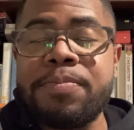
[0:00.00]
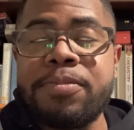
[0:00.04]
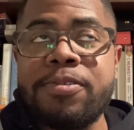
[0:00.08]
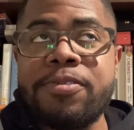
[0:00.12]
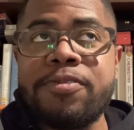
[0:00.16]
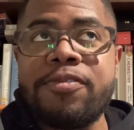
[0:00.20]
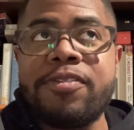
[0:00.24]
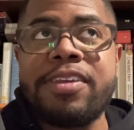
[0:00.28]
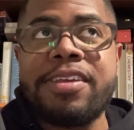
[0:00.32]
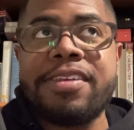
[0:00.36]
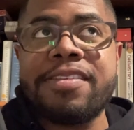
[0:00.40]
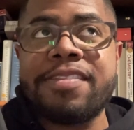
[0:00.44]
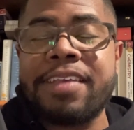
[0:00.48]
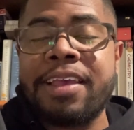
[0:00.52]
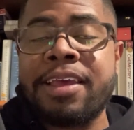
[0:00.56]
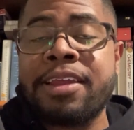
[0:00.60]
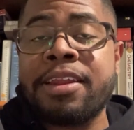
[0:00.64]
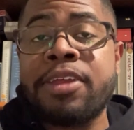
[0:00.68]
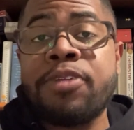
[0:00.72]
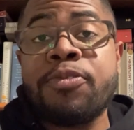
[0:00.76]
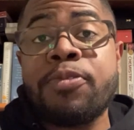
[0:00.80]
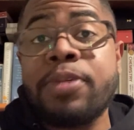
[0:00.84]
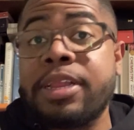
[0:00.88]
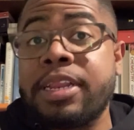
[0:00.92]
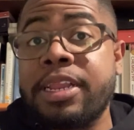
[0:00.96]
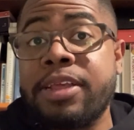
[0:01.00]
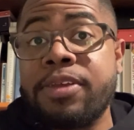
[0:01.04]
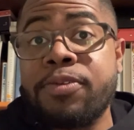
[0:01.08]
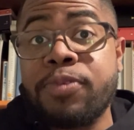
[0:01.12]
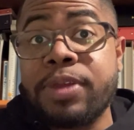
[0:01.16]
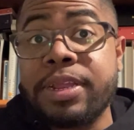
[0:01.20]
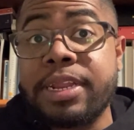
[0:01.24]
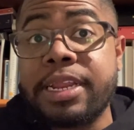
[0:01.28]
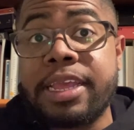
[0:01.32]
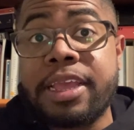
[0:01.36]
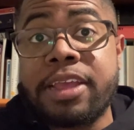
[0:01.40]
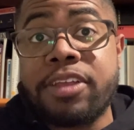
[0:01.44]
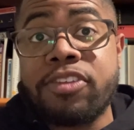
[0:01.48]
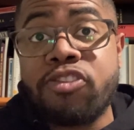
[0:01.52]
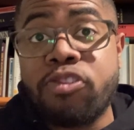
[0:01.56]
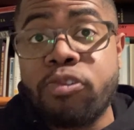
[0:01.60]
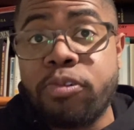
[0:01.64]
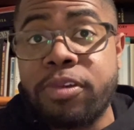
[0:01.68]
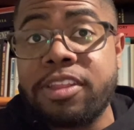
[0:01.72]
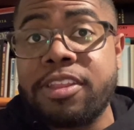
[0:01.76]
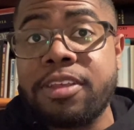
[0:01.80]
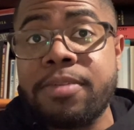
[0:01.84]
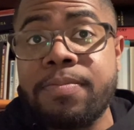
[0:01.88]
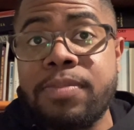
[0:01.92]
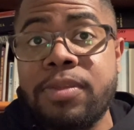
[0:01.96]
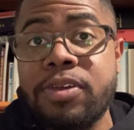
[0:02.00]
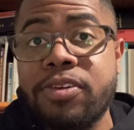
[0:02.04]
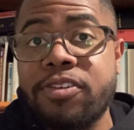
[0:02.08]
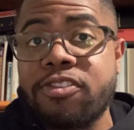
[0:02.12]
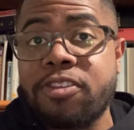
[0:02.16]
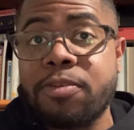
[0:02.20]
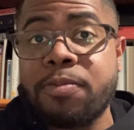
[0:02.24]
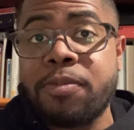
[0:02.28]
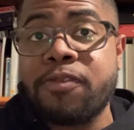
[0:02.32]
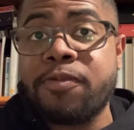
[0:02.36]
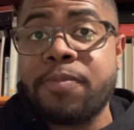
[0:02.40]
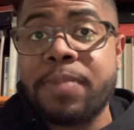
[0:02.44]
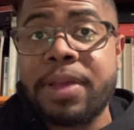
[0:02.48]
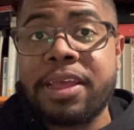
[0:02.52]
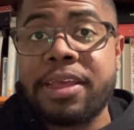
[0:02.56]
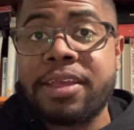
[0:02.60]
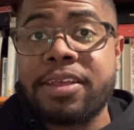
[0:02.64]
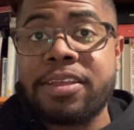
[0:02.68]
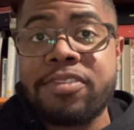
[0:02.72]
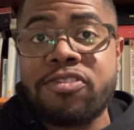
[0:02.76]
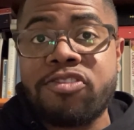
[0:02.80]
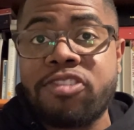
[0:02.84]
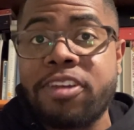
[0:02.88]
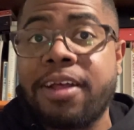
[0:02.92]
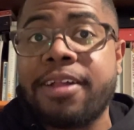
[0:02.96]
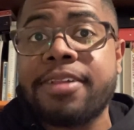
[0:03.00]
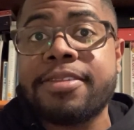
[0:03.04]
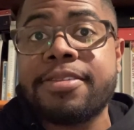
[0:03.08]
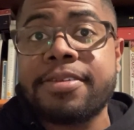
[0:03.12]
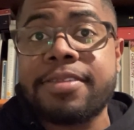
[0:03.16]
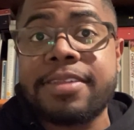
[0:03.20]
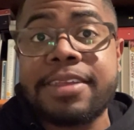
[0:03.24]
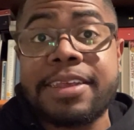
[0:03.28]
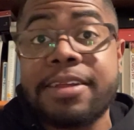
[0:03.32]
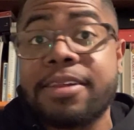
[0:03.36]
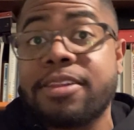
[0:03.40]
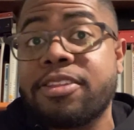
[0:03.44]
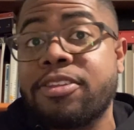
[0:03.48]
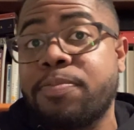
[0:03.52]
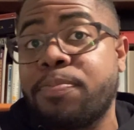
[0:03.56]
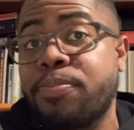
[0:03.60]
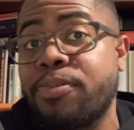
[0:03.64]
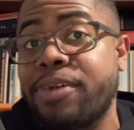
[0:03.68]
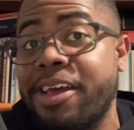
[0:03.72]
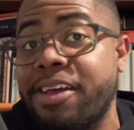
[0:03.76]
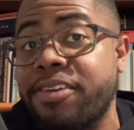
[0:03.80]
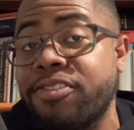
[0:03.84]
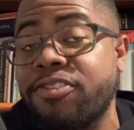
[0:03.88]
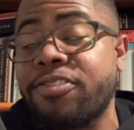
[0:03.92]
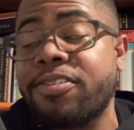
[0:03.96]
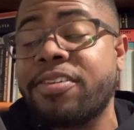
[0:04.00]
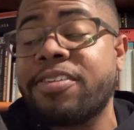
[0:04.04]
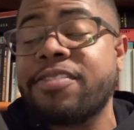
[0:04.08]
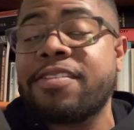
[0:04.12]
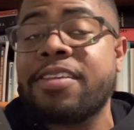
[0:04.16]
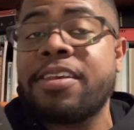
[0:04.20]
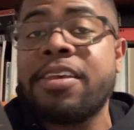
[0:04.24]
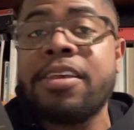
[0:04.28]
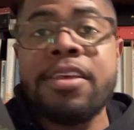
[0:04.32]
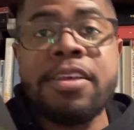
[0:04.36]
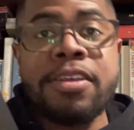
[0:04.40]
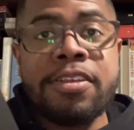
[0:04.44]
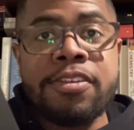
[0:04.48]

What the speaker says: movies and I really, really enjoy them. They're some of my childhood guilty pleasures.